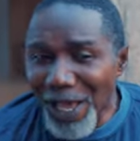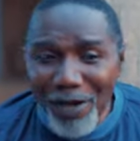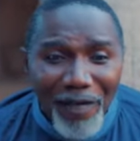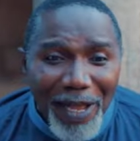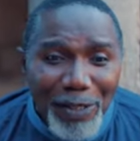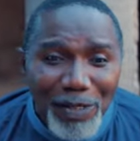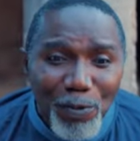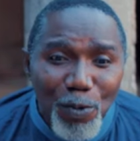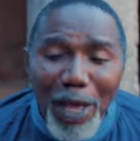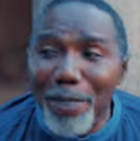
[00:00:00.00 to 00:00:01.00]
In fact,
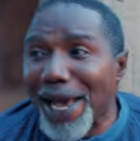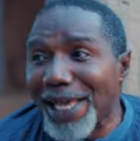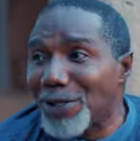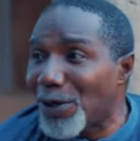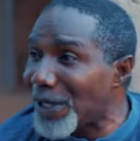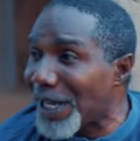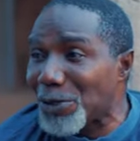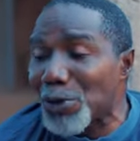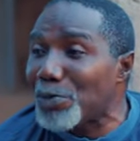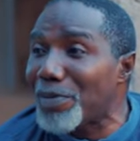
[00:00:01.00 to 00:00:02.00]
when my daughter
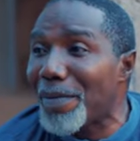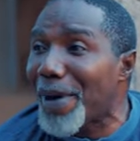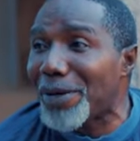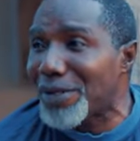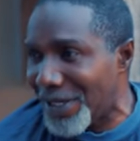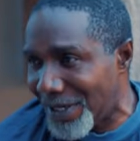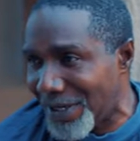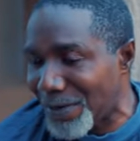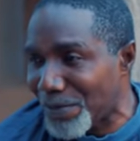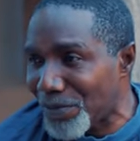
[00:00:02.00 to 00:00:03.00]
told me about
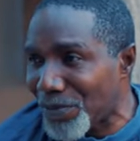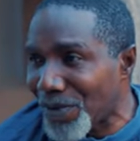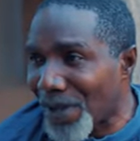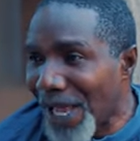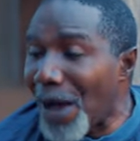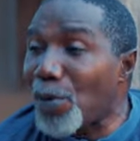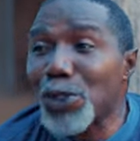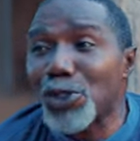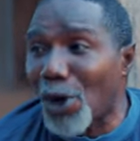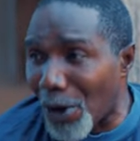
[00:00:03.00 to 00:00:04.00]
it, I
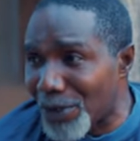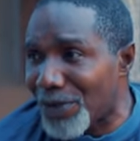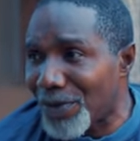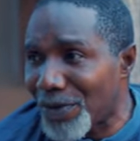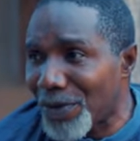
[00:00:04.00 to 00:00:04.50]
was shocked,